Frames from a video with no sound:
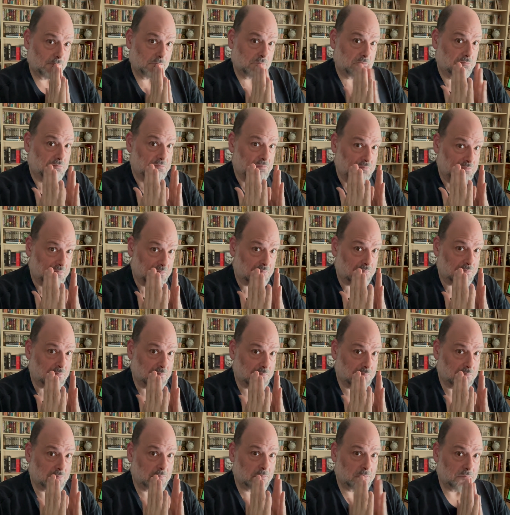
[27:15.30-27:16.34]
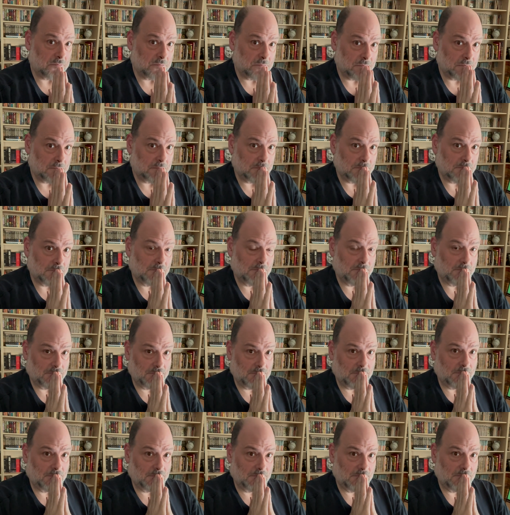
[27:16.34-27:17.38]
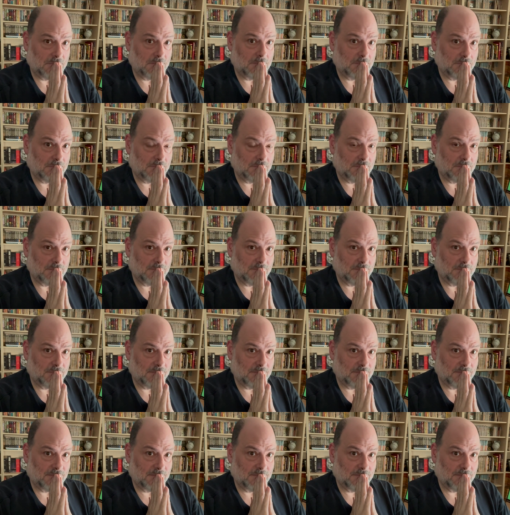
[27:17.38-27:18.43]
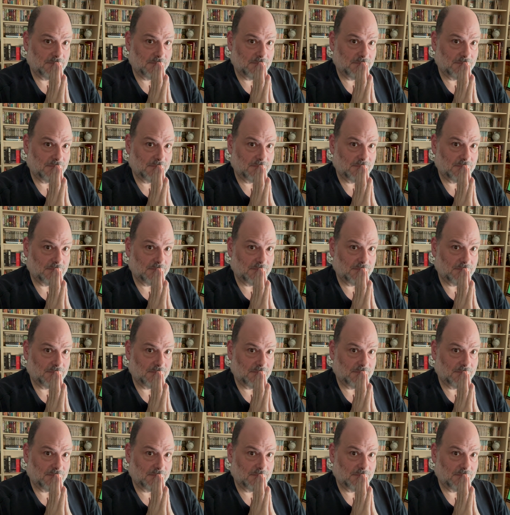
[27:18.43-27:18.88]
[no speech]